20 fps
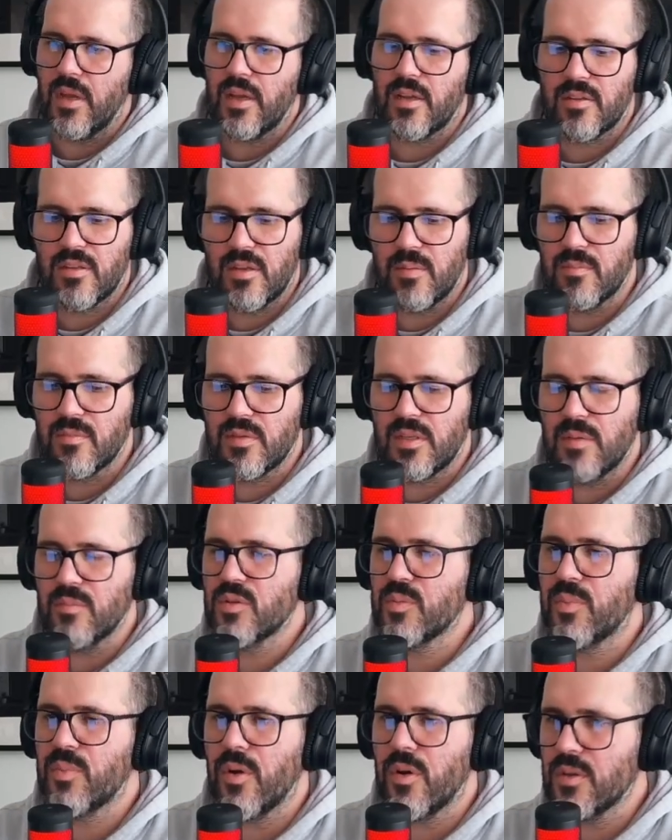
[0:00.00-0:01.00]
teams
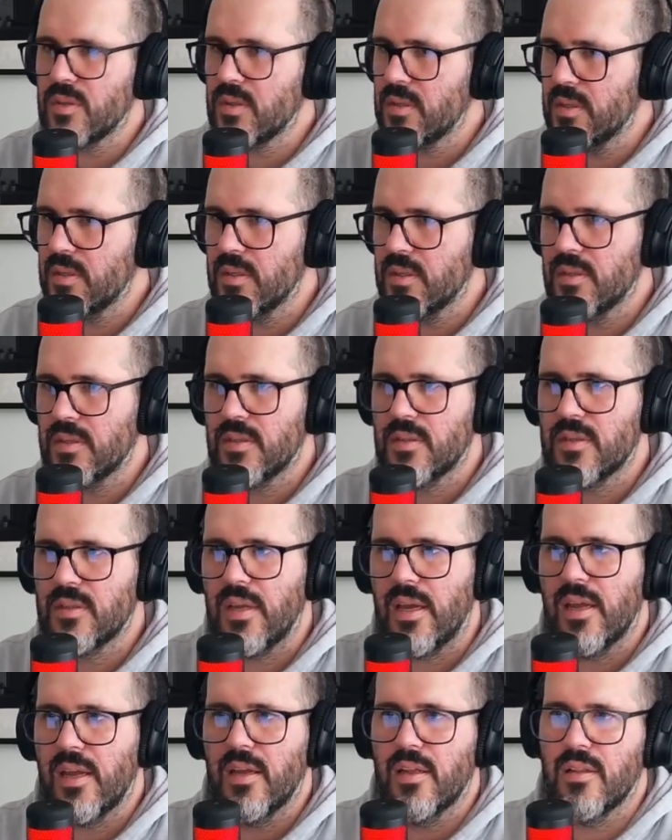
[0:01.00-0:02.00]
process
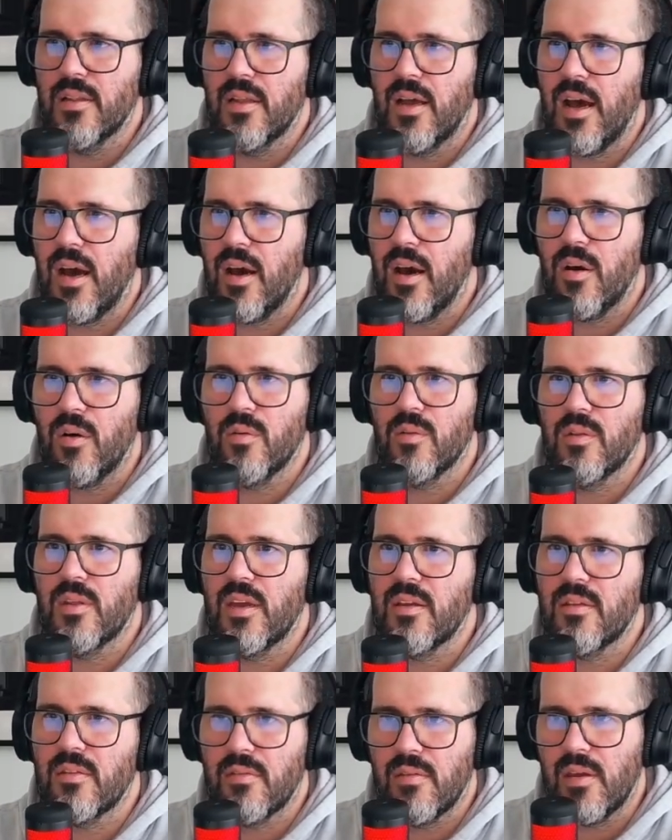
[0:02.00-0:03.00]
and how
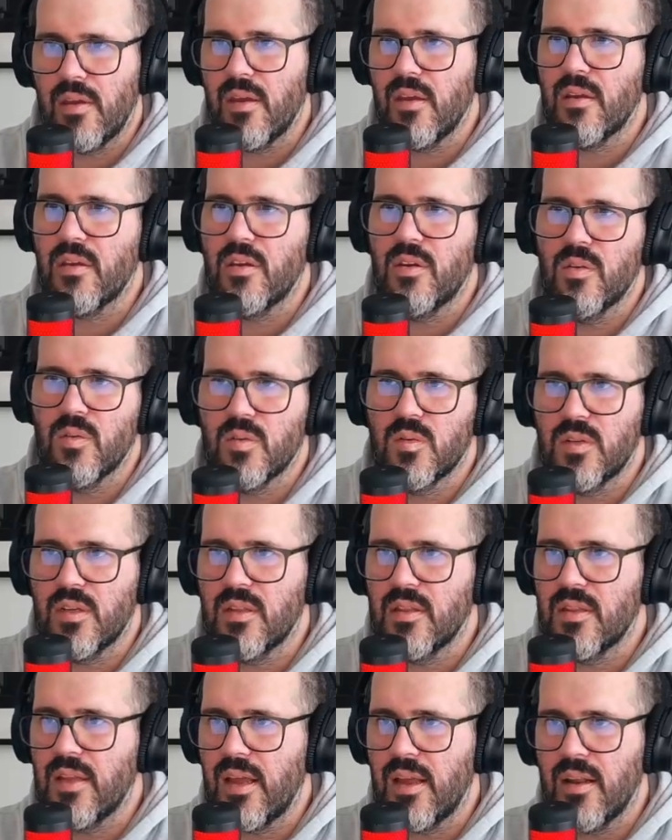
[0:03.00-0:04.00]
they think
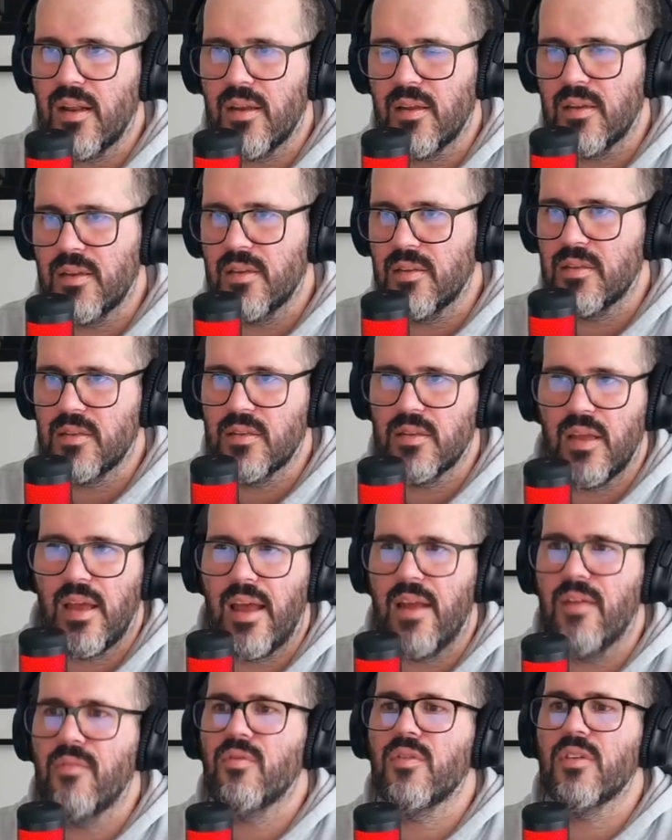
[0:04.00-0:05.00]
using dailies
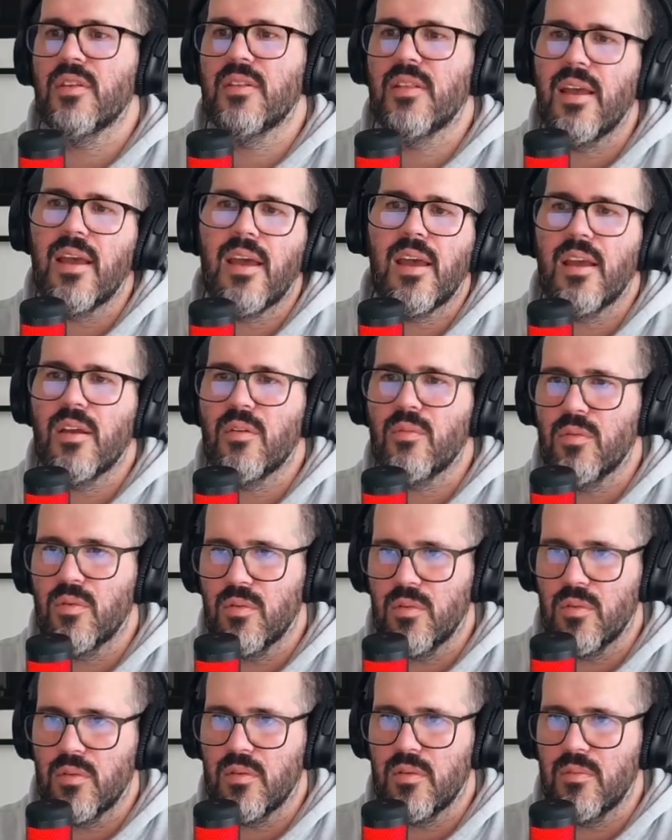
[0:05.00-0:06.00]
every day
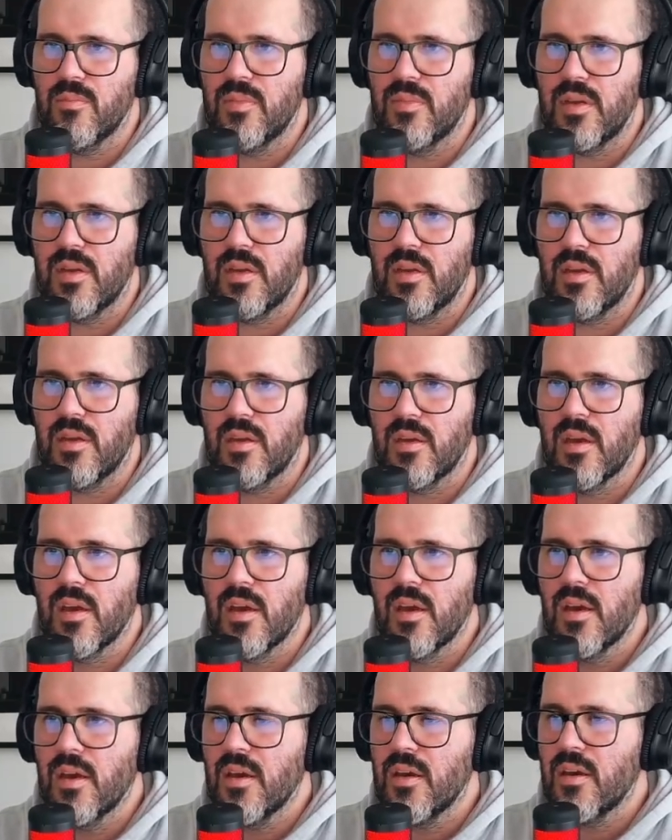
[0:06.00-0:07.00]
would be
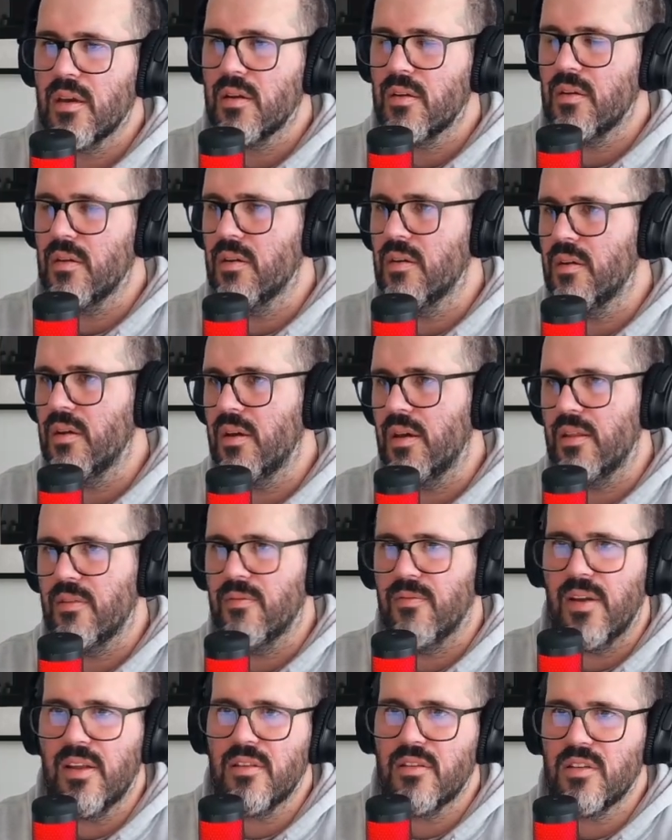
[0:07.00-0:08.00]

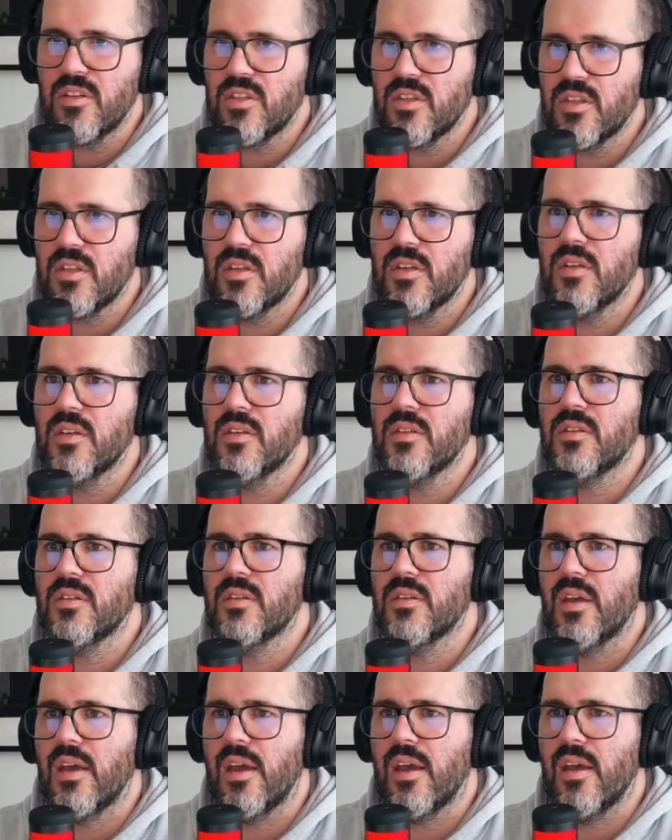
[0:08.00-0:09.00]
advantageous,
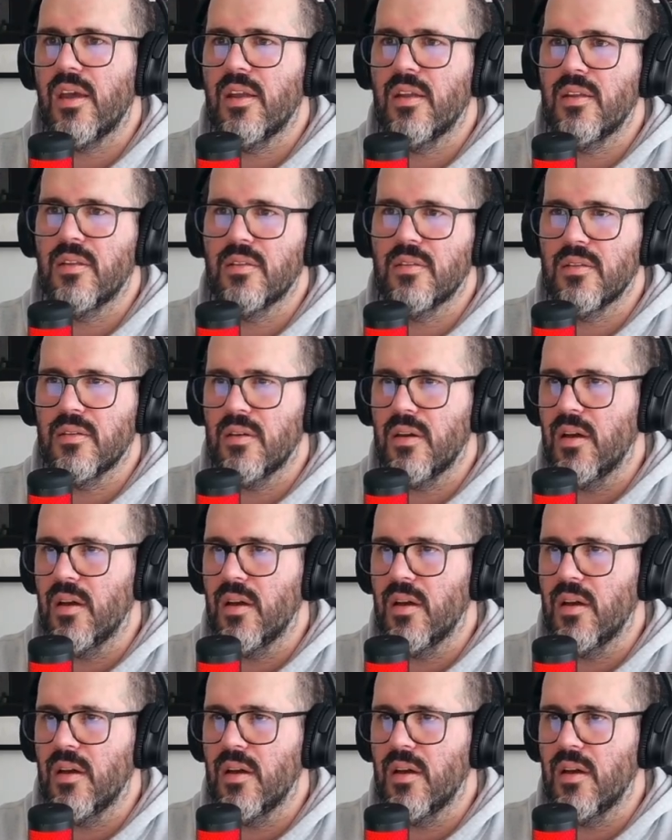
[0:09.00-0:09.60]
and